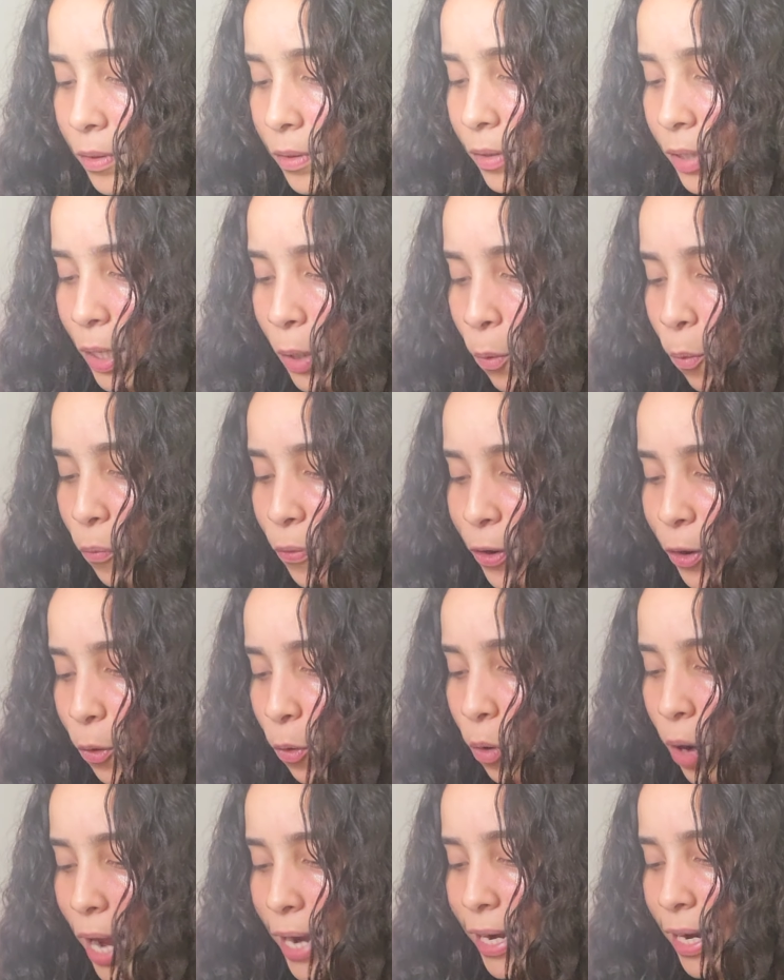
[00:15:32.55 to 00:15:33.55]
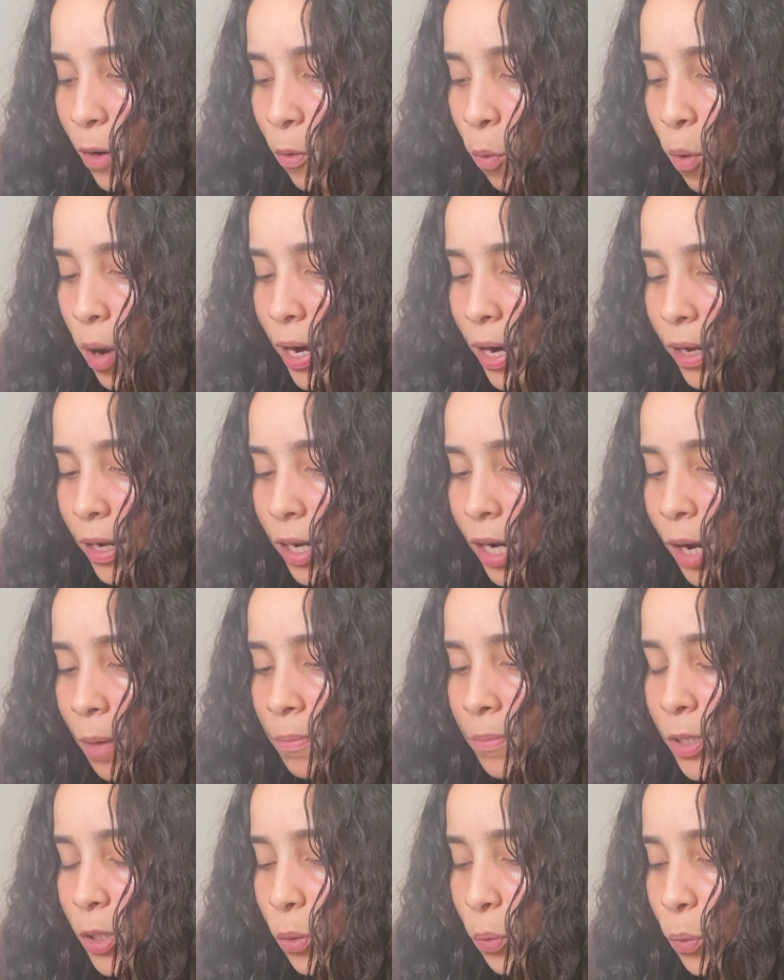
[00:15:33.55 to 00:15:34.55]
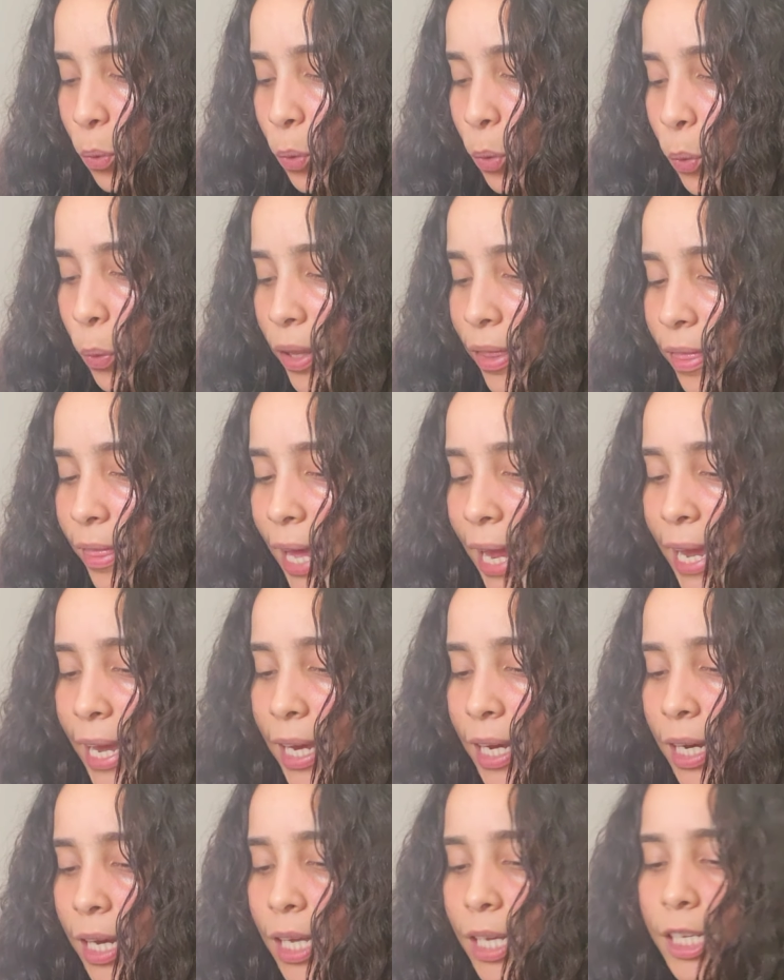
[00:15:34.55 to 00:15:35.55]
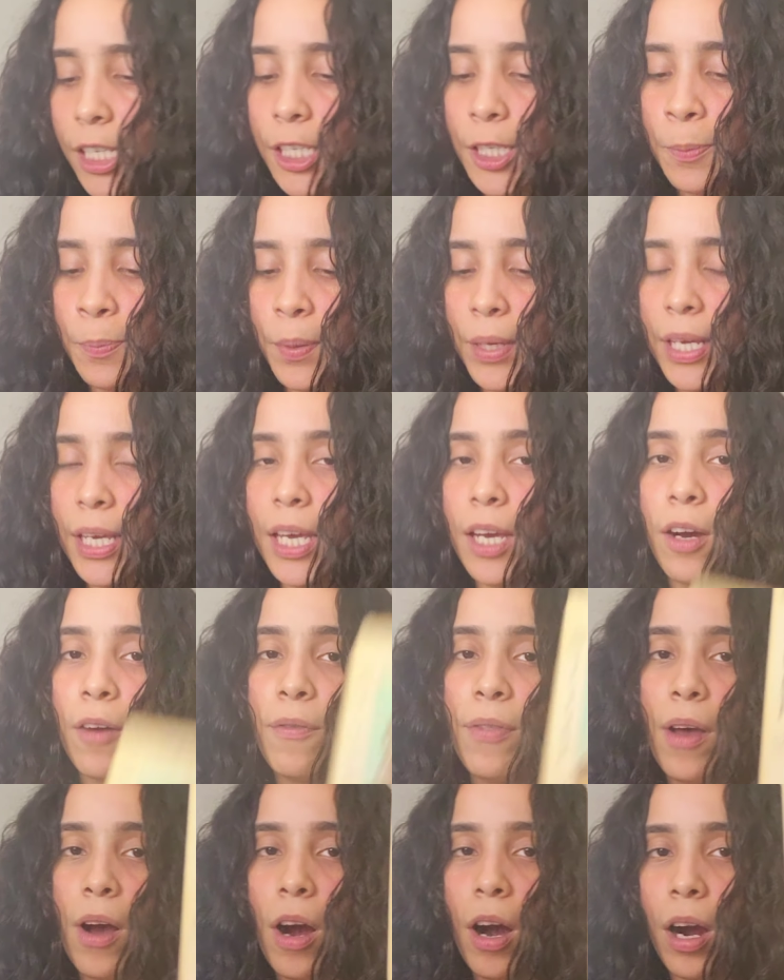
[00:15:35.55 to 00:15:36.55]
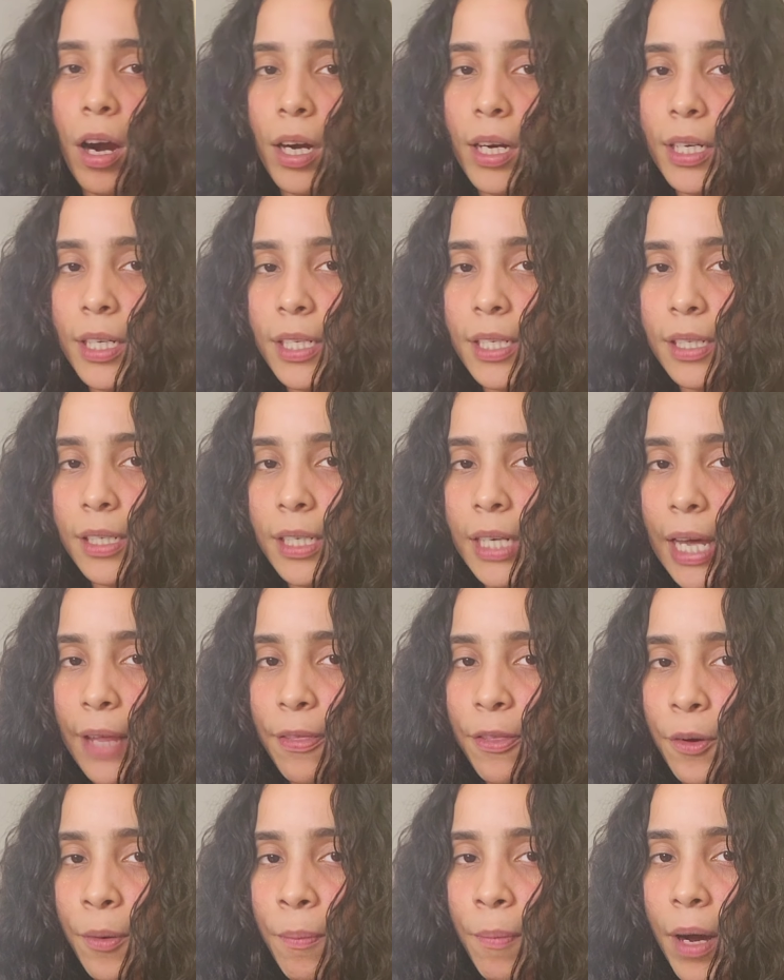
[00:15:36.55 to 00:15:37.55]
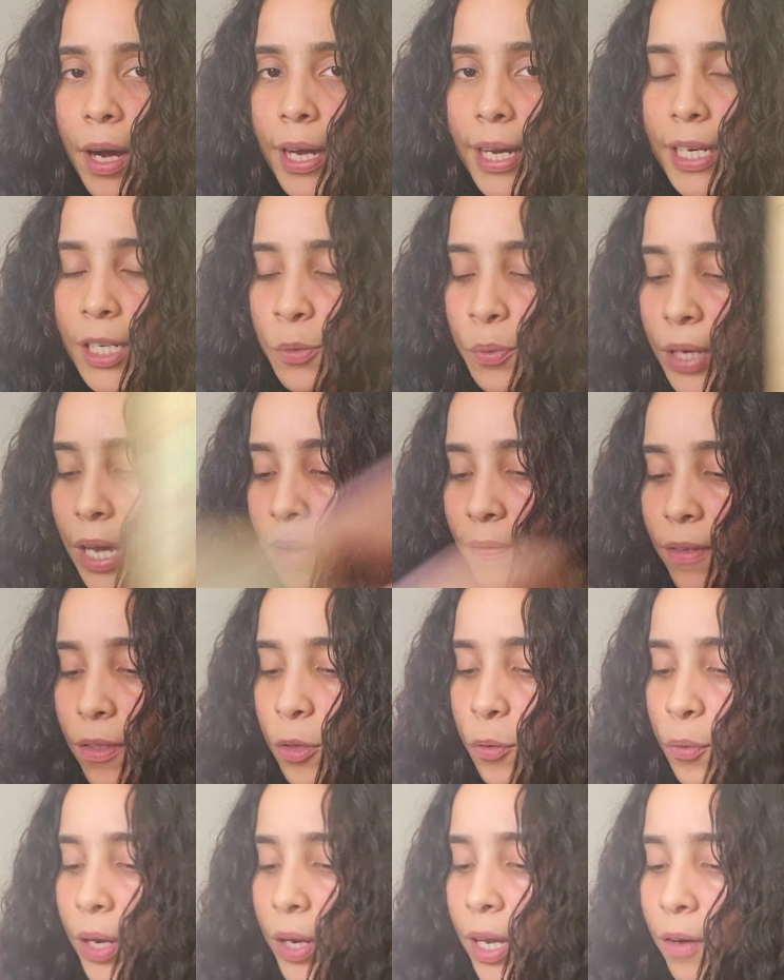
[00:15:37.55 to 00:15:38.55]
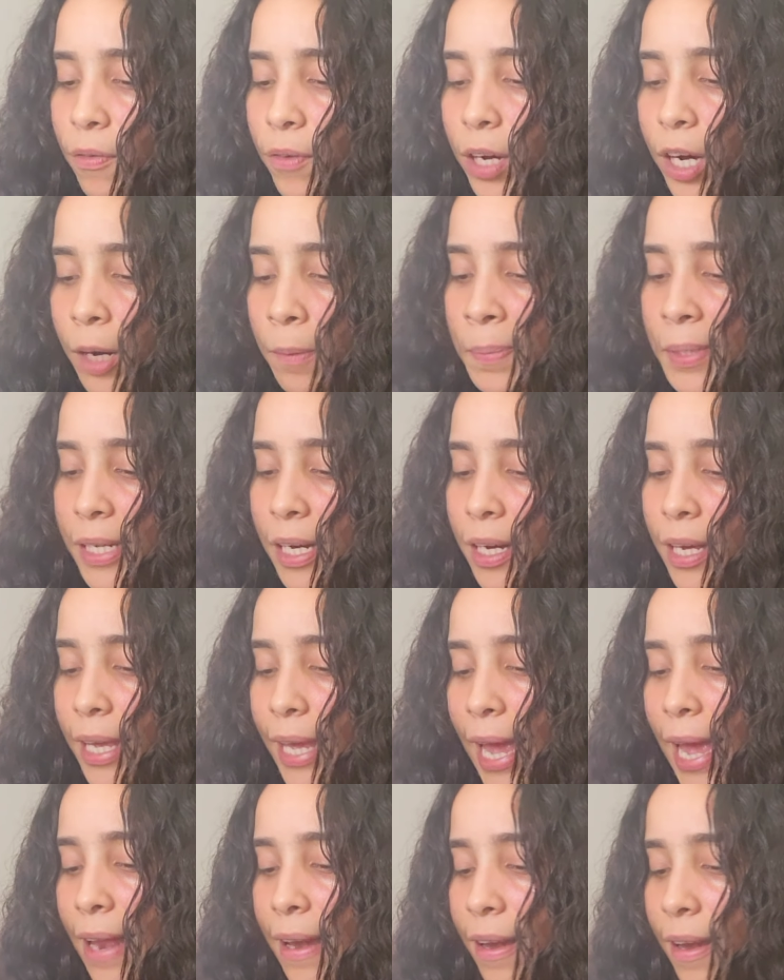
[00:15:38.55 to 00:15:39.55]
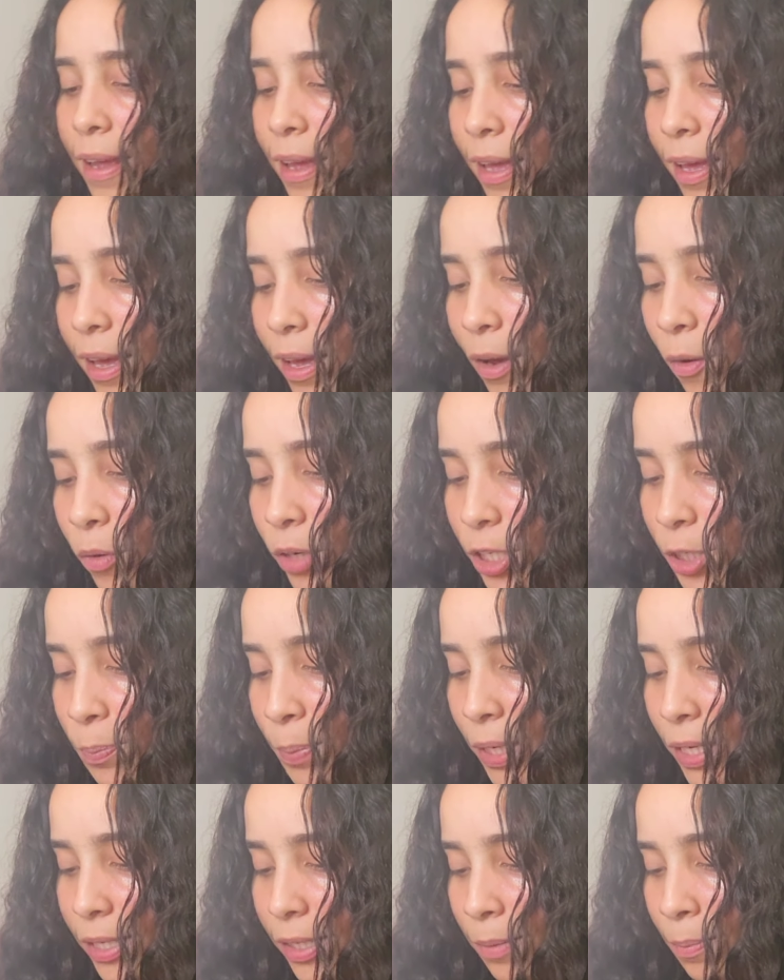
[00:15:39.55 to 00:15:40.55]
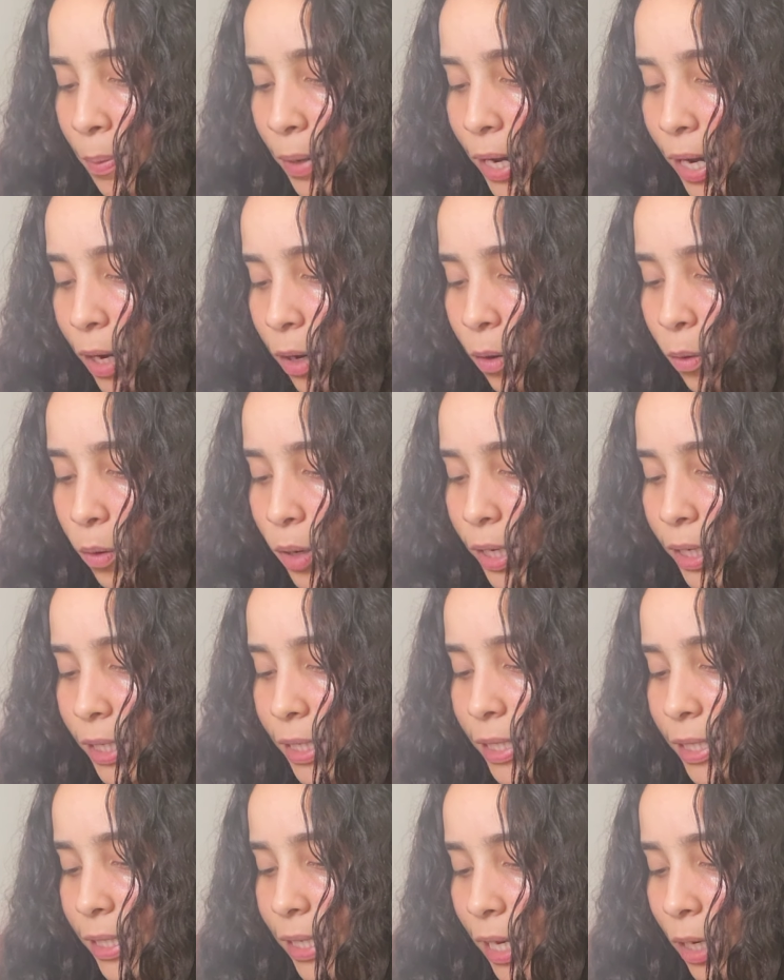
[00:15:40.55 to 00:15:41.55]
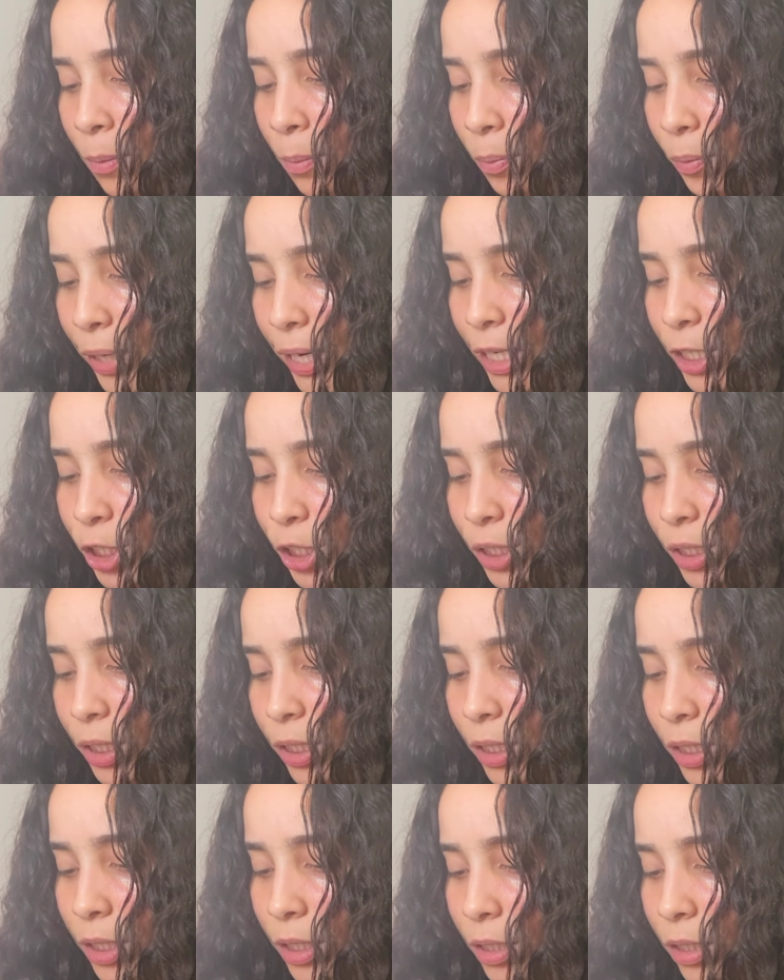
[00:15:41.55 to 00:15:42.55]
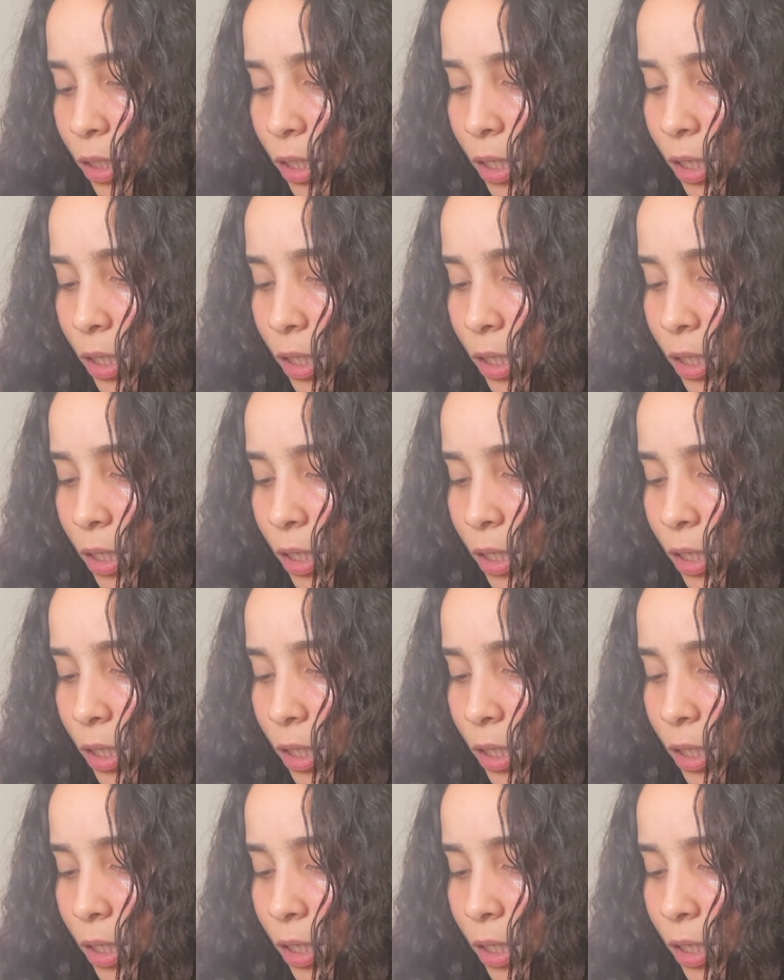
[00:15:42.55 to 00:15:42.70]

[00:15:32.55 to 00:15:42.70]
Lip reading: They're kind of want to come through with, like, speaking of the heart, not their mind. We have the Three of Cups again, which speaks about celebration,